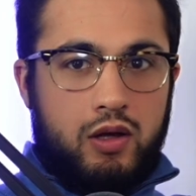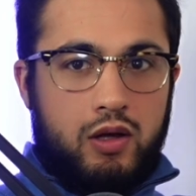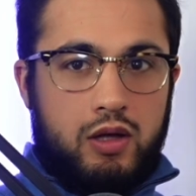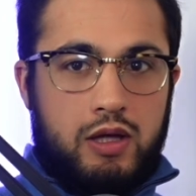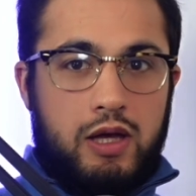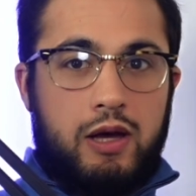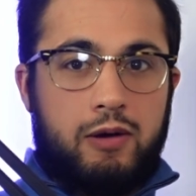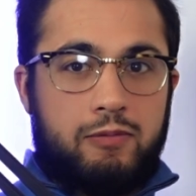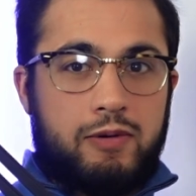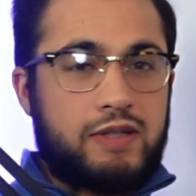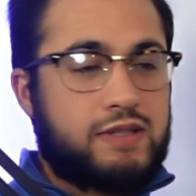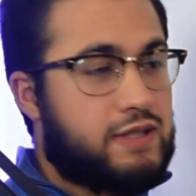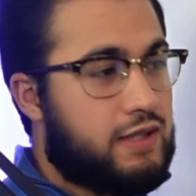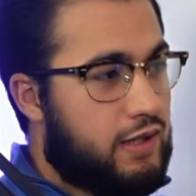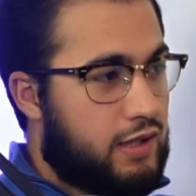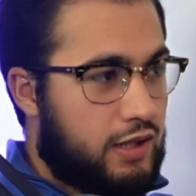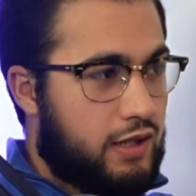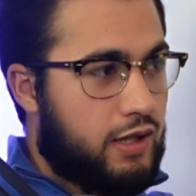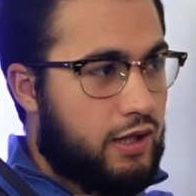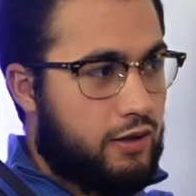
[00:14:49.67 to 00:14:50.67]
Yeah,
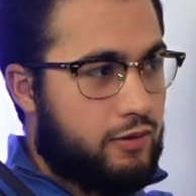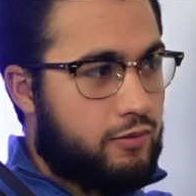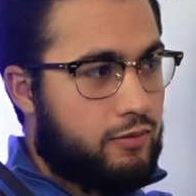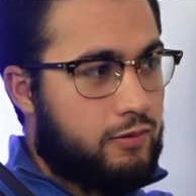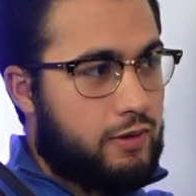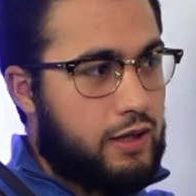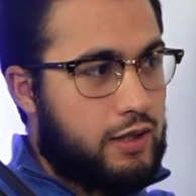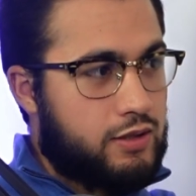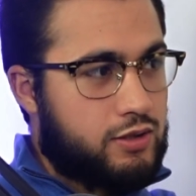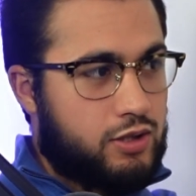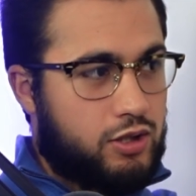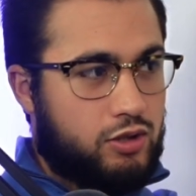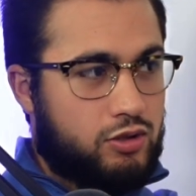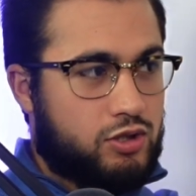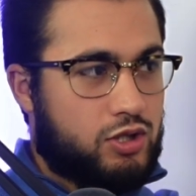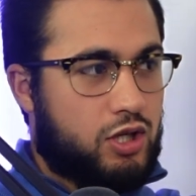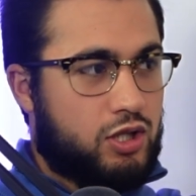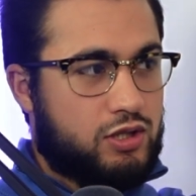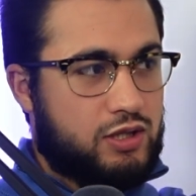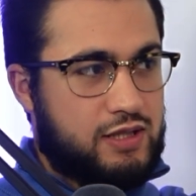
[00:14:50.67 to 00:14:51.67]
recently they went to go
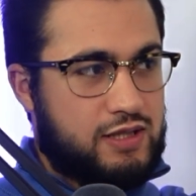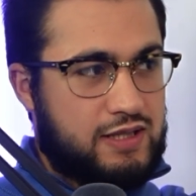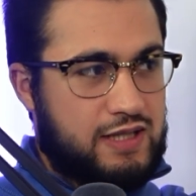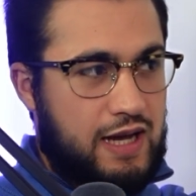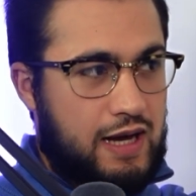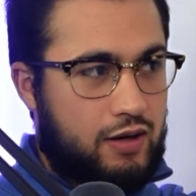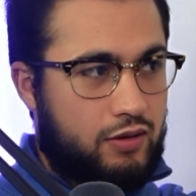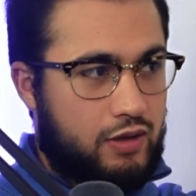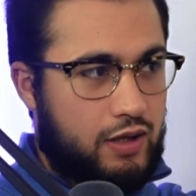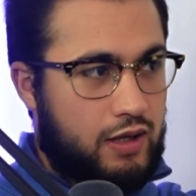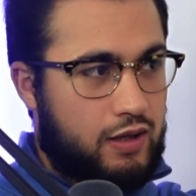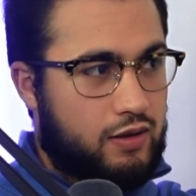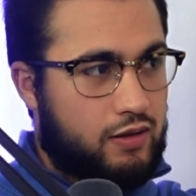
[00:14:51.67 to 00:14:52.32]
talk to Saudi.